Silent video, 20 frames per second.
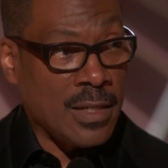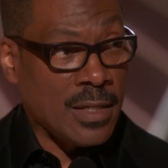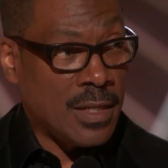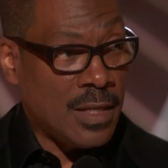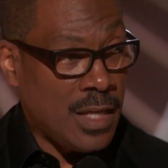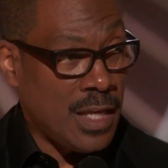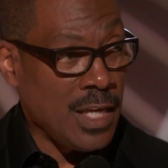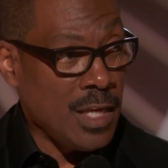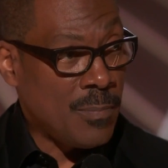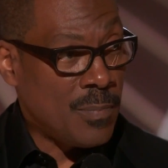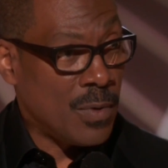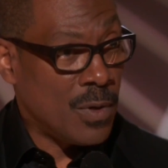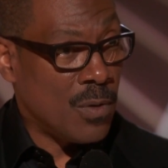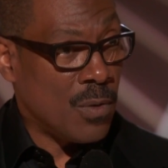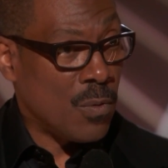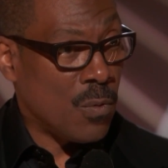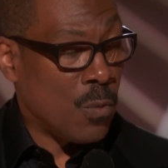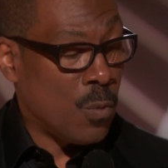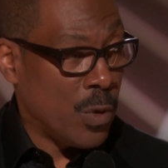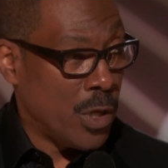And
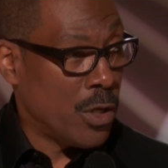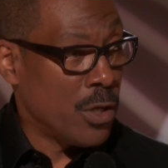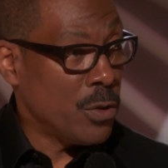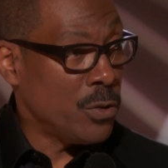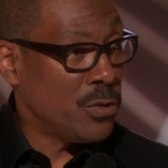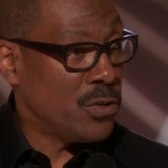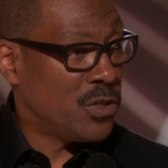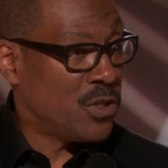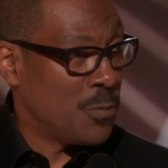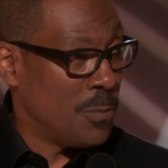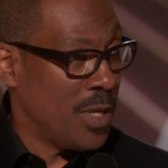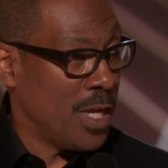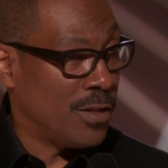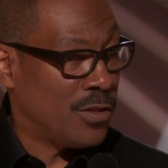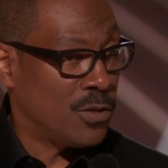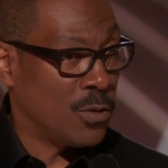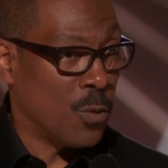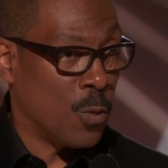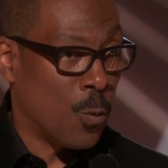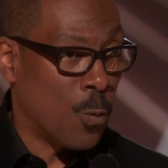keep Will
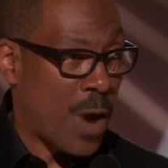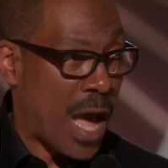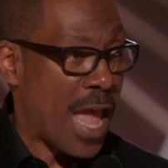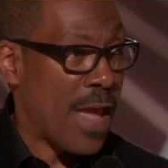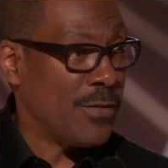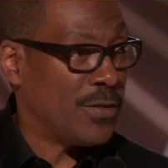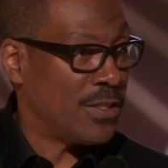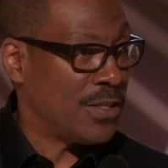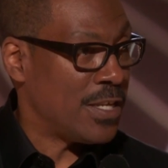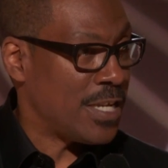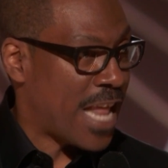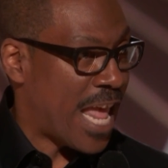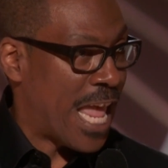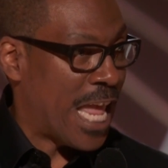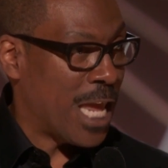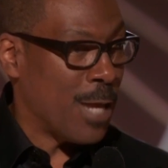Smith's wife's